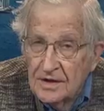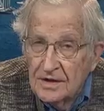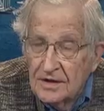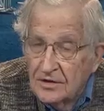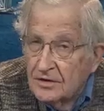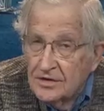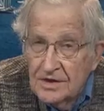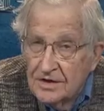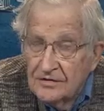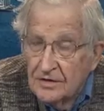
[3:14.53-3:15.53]
or
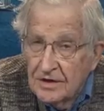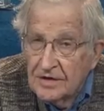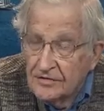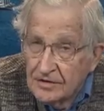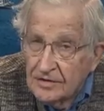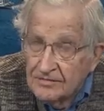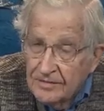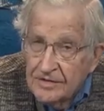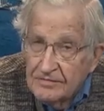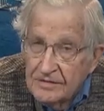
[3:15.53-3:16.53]
say voting for,
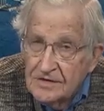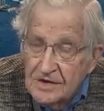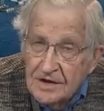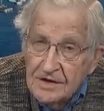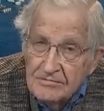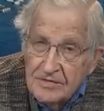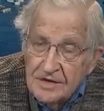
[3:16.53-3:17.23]
say, a